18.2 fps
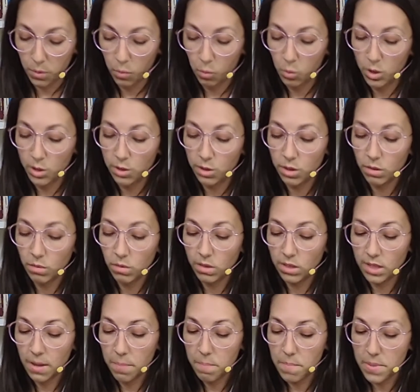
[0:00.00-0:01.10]
was soon
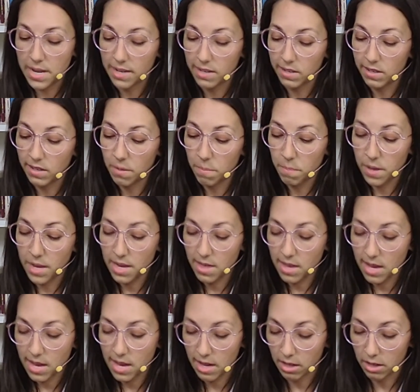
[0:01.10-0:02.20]
submitted to be the
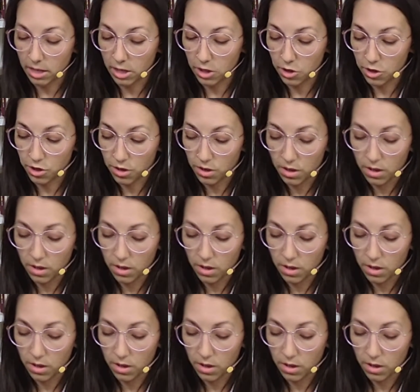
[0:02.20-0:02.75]
English,